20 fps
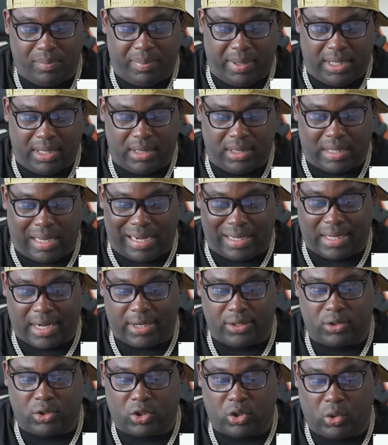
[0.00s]
Ben. I
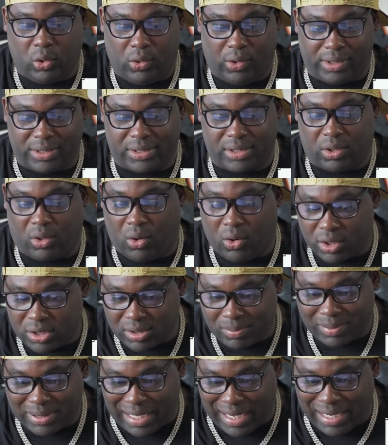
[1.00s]
got your course.
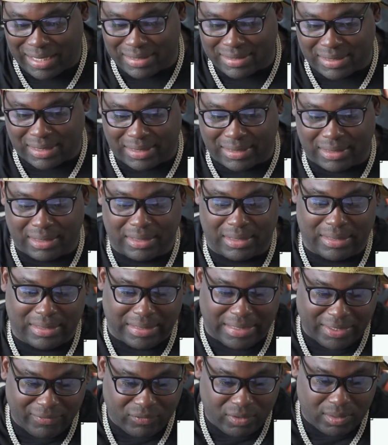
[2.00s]
Awesome content.
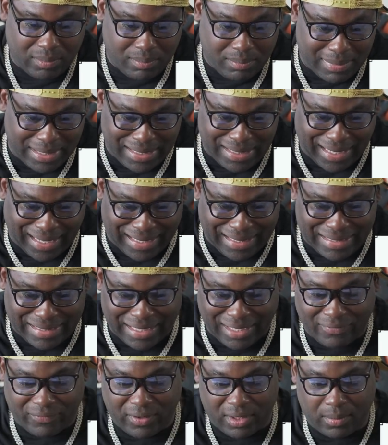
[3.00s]
Giving me a
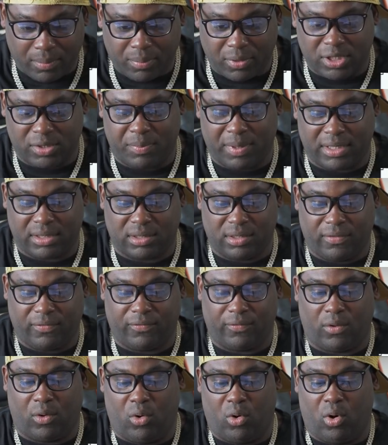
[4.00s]
different
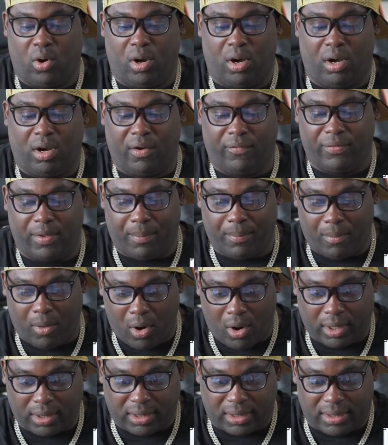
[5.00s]
perspective of the
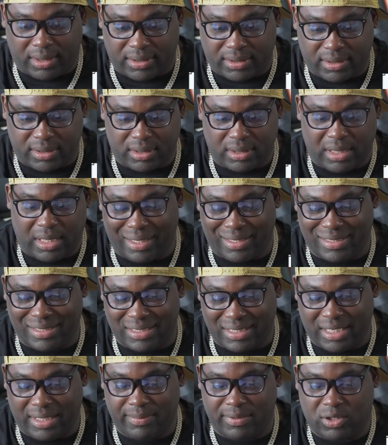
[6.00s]
markets and
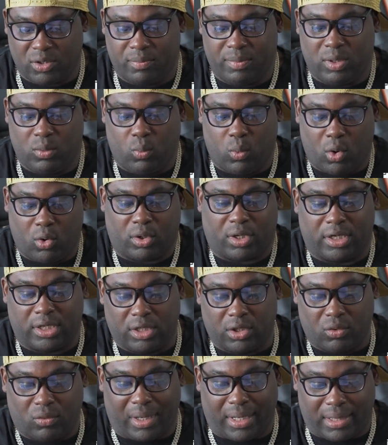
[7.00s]
seems to be
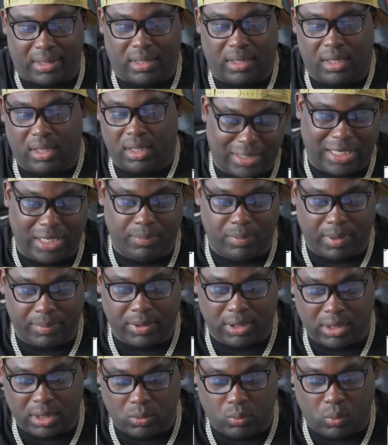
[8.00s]
working great. Keep up
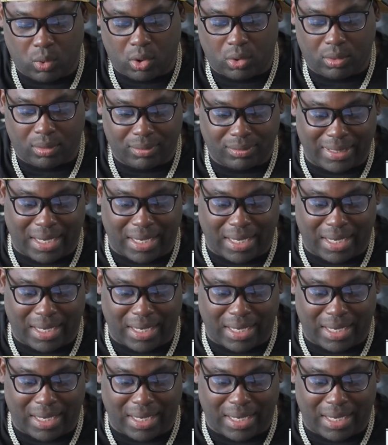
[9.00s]
the good work.